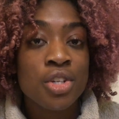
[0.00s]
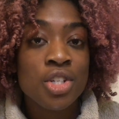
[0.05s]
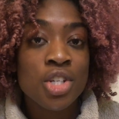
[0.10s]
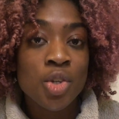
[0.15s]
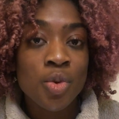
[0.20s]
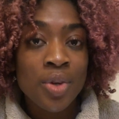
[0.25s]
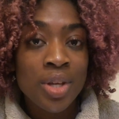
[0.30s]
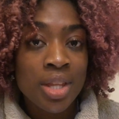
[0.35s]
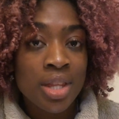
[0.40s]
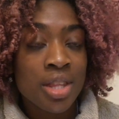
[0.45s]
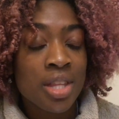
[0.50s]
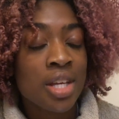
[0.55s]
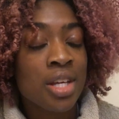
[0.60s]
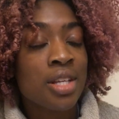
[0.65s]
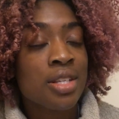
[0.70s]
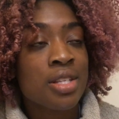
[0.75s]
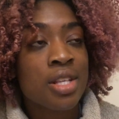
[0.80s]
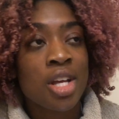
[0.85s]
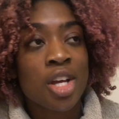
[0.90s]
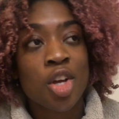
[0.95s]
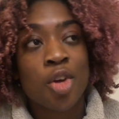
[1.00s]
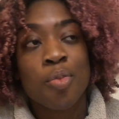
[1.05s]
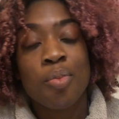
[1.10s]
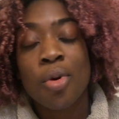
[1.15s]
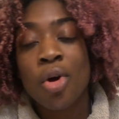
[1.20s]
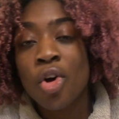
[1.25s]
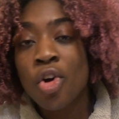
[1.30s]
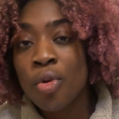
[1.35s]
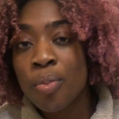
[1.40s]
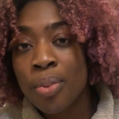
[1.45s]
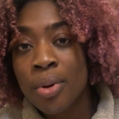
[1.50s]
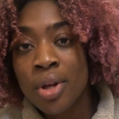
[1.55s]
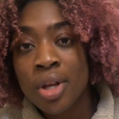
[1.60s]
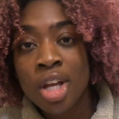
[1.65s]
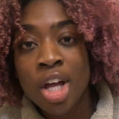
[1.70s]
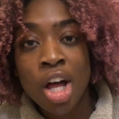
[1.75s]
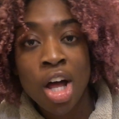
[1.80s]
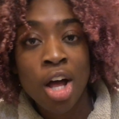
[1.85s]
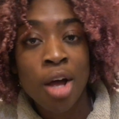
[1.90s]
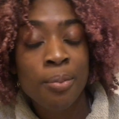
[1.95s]
Doing things like pole
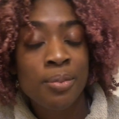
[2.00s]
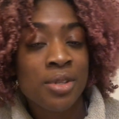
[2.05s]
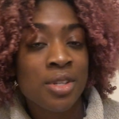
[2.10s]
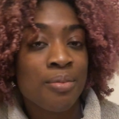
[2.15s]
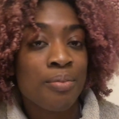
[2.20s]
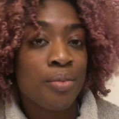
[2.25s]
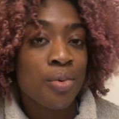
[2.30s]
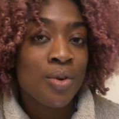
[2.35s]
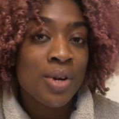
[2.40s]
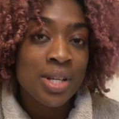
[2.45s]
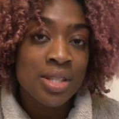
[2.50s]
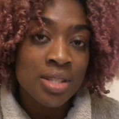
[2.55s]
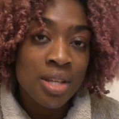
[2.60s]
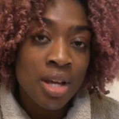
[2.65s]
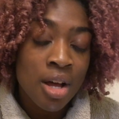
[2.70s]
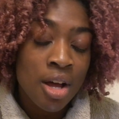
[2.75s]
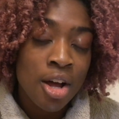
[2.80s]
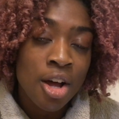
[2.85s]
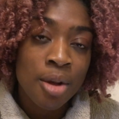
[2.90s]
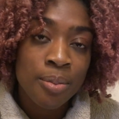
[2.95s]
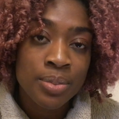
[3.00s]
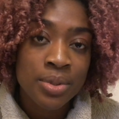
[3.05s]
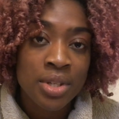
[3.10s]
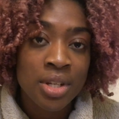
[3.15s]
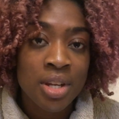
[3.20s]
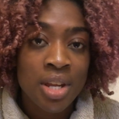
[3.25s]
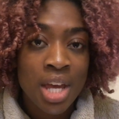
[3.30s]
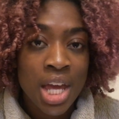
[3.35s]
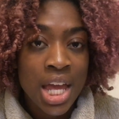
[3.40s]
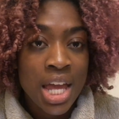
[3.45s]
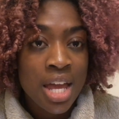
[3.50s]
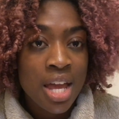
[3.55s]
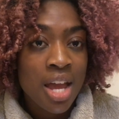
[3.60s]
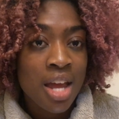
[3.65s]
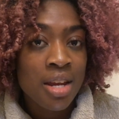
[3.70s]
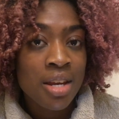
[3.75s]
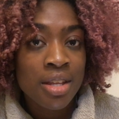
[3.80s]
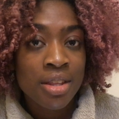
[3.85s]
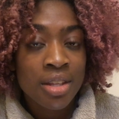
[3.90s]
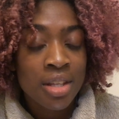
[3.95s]
pull-ups and press-ups and
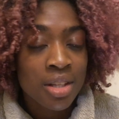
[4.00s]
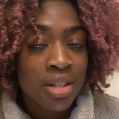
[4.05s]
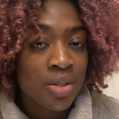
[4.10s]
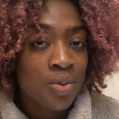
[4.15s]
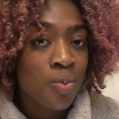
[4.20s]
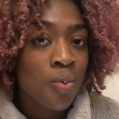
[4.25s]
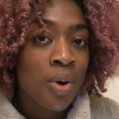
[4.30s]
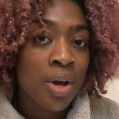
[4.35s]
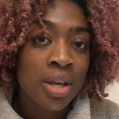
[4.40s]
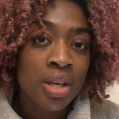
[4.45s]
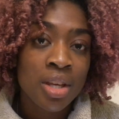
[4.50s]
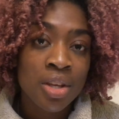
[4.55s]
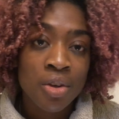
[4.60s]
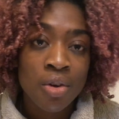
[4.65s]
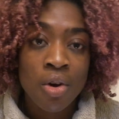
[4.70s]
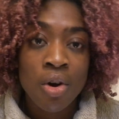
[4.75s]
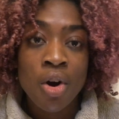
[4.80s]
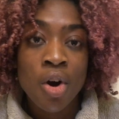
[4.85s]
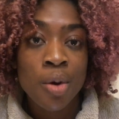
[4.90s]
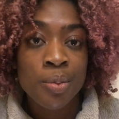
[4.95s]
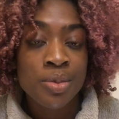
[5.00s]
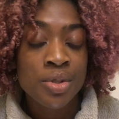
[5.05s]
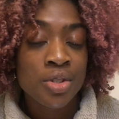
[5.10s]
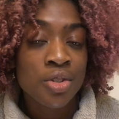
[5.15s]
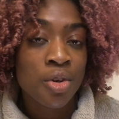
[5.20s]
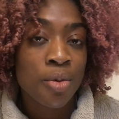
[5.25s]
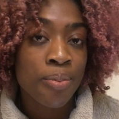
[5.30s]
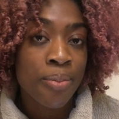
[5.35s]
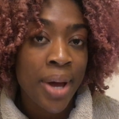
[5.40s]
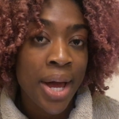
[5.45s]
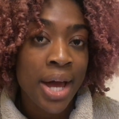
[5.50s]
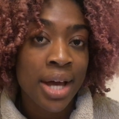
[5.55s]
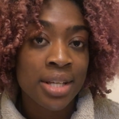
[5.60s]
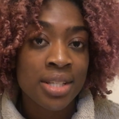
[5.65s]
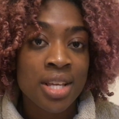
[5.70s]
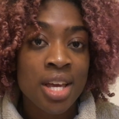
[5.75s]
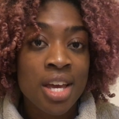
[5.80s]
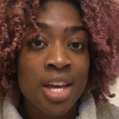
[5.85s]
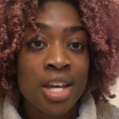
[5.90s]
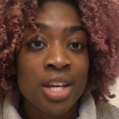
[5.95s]
anything that's working your arms and your
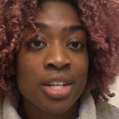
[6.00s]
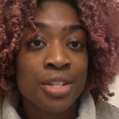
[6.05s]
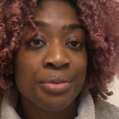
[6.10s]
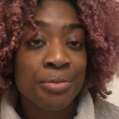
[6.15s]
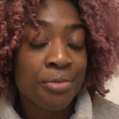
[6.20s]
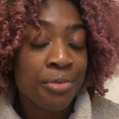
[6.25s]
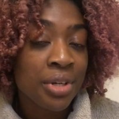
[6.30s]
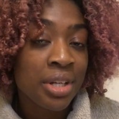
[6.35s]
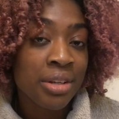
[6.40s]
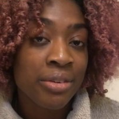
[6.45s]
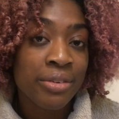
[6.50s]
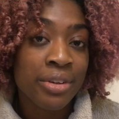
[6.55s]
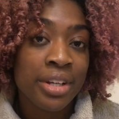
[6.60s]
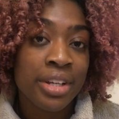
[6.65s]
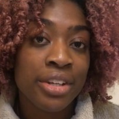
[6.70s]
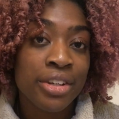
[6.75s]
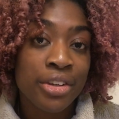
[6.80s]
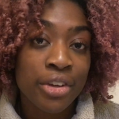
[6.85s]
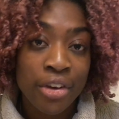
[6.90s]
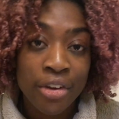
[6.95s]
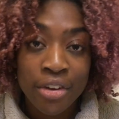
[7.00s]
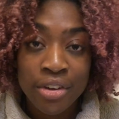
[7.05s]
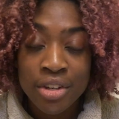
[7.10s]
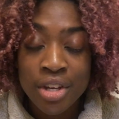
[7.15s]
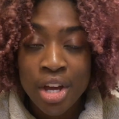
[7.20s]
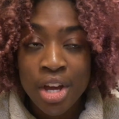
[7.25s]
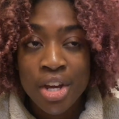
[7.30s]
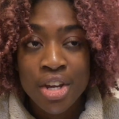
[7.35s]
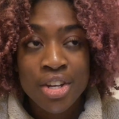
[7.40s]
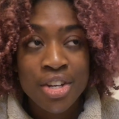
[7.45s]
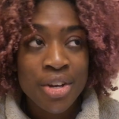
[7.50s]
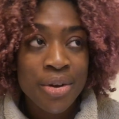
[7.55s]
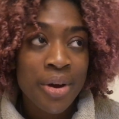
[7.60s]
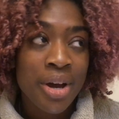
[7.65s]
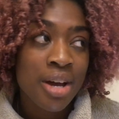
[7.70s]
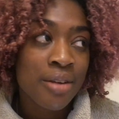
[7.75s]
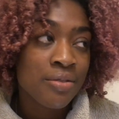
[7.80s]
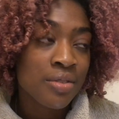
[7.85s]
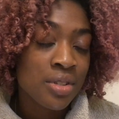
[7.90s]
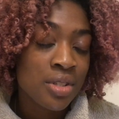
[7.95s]
backs is really good. You don't
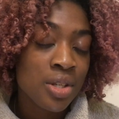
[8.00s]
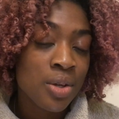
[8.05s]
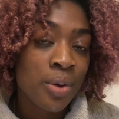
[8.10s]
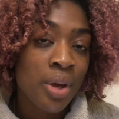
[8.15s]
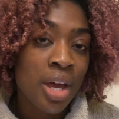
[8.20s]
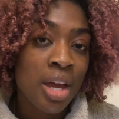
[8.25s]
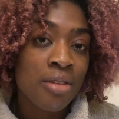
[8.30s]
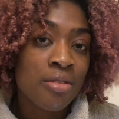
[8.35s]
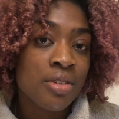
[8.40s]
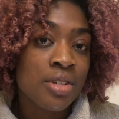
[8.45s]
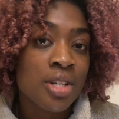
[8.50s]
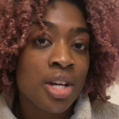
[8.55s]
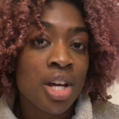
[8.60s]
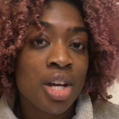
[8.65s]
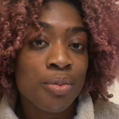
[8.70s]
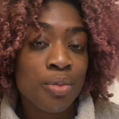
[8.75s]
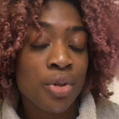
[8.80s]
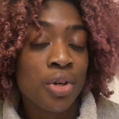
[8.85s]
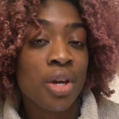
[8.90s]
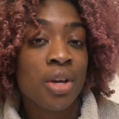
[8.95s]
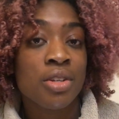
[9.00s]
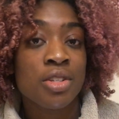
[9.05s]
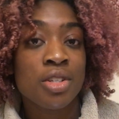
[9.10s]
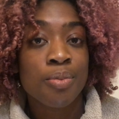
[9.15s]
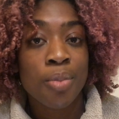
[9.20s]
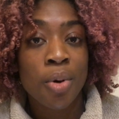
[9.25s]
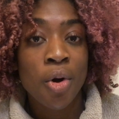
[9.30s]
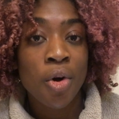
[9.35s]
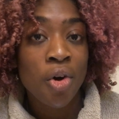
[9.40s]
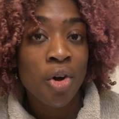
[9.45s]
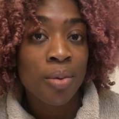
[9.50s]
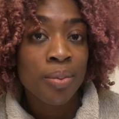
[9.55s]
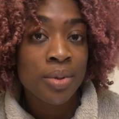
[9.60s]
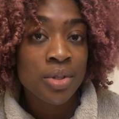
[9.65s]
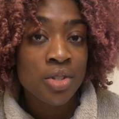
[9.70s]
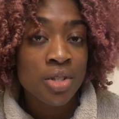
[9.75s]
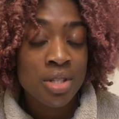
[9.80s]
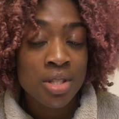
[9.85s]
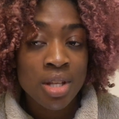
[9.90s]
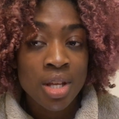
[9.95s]
have to do it every time you go pole, but
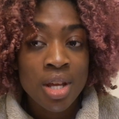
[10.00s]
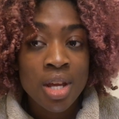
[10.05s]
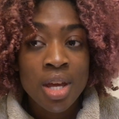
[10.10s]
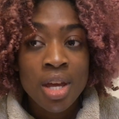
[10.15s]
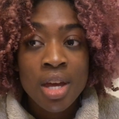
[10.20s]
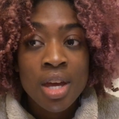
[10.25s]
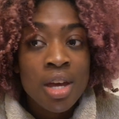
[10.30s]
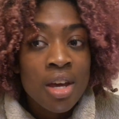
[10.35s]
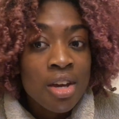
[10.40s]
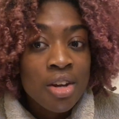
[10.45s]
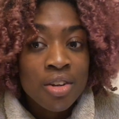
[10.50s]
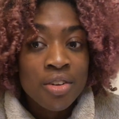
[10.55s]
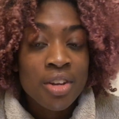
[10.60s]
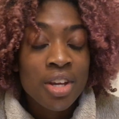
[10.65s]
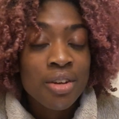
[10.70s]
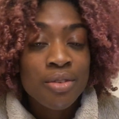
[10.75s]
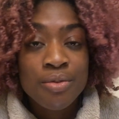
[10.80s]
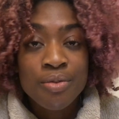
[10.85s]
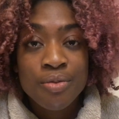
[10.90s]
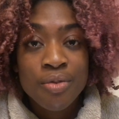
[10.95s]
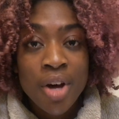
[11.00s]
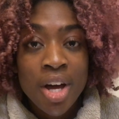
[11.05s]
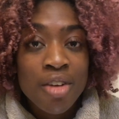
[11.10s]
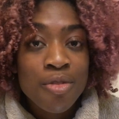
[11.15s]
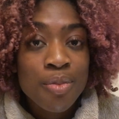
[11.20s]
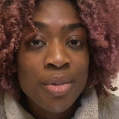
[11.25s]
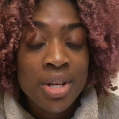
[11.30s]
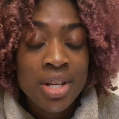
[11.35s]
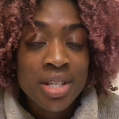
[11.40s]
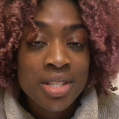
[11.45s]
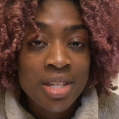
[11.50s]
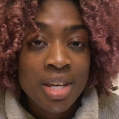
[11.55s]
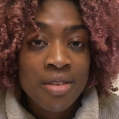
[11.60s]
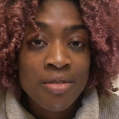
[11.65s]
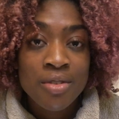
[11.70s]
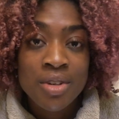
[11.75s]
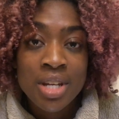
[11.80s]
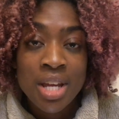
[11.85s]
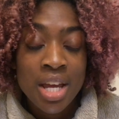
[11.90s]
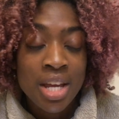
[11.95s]
just like 5 minutes
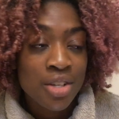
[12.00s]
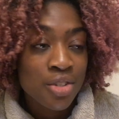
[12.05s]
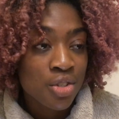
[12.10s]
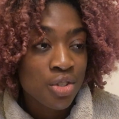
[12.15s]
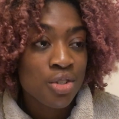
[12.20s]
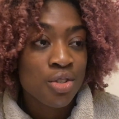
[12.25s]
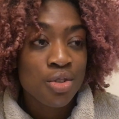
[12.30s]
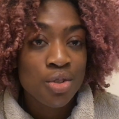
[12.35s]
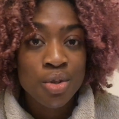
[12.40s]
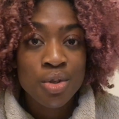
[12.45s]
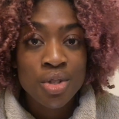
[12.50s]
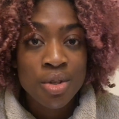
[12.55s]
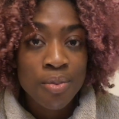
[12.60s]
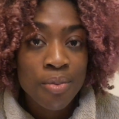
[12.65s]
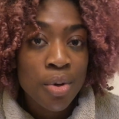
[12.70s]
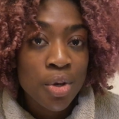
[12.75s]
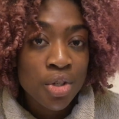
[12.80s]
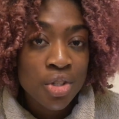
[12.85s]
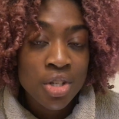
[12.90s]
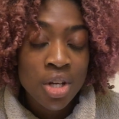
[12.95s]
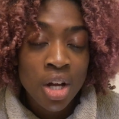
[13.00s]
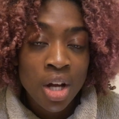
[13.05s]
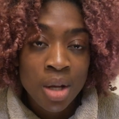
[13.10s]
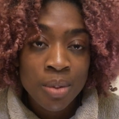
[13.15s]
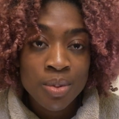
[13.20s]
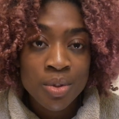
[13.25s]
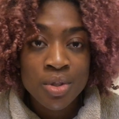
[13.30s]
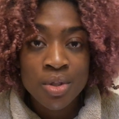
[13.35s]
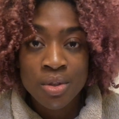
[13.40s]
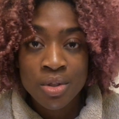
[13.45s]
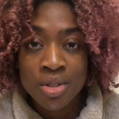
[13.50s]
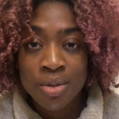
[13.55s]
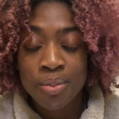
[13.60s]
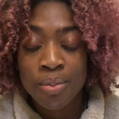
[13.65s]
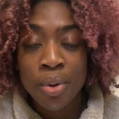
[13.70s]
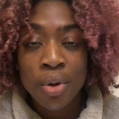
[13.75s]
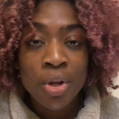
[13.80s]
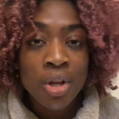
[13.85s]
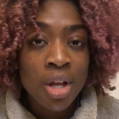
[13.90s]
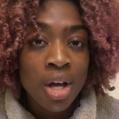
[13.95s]
every day, just do some push-ups, do some
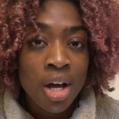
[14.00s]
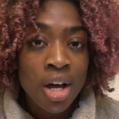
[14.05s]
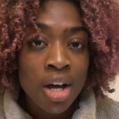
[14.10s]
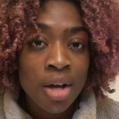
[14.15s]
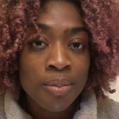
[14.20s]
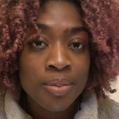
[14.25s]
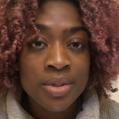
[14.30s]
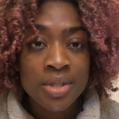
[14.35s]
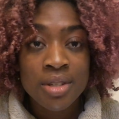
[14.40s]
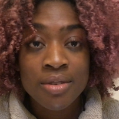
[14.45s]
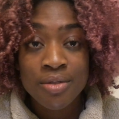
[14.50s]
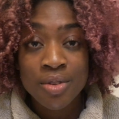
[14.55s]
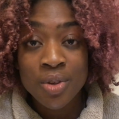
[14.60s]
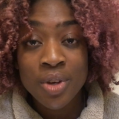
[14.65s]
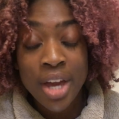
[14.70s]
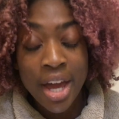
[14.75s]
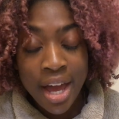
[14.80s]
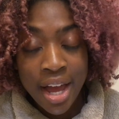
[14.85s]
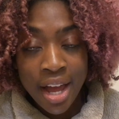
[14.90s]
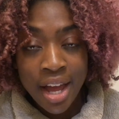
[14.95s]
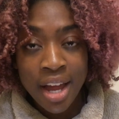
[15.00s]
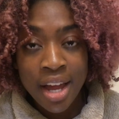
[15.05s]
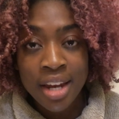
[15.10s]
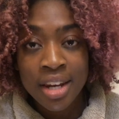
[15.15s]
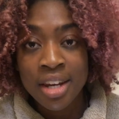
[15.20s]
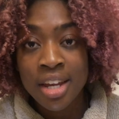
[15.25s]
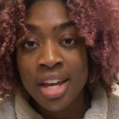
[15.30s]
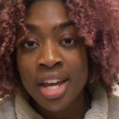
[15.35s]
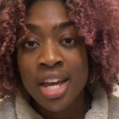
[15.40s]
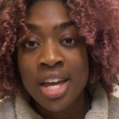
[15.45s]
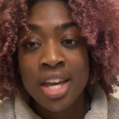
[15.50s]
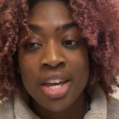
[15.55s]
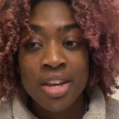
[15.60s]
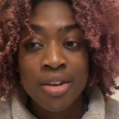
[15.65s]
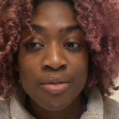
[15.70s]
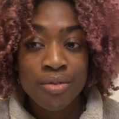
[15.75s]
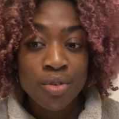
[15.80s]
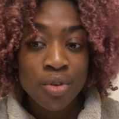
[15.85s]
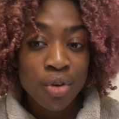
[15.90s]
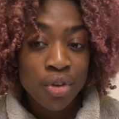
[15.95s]
pull-ups if you can.
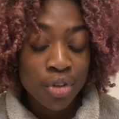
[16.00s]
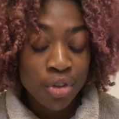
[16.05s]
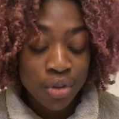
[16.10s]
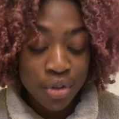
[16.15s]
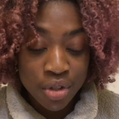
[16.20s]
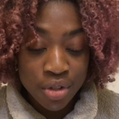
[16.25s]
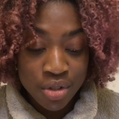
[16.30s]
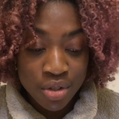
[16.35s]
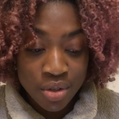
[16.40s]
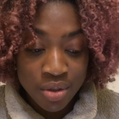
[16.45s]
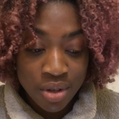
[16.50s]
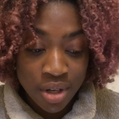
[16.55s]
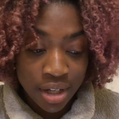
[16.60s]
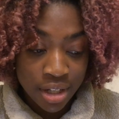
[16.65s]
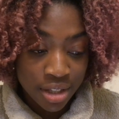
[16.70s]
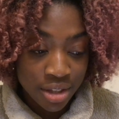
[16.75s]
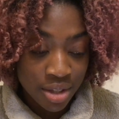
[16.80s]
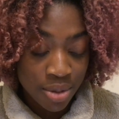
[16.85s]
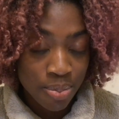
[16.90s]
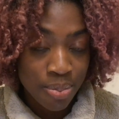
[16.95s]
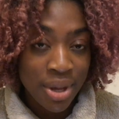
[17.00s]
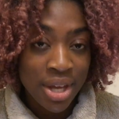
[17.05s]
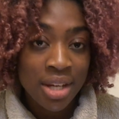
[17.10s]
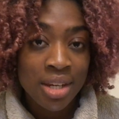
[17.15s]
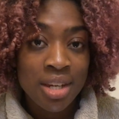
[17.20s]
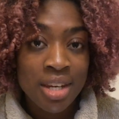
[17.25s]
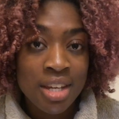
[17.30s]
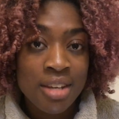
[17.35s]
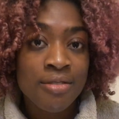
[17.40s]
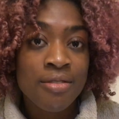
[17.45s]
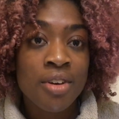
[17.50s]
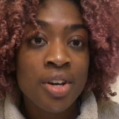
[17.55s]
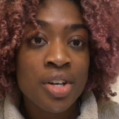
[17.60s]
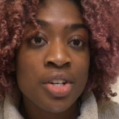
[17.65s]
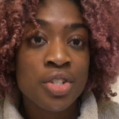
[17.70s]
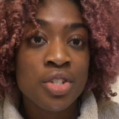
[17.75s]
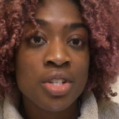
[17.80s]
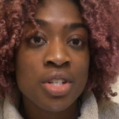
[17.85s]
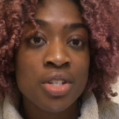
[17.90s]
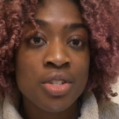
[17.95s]
If not, you can do like the bent knee
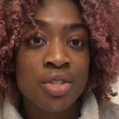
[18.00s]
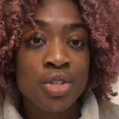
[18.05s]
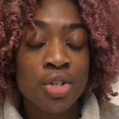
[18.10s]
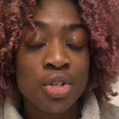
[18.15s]
versions.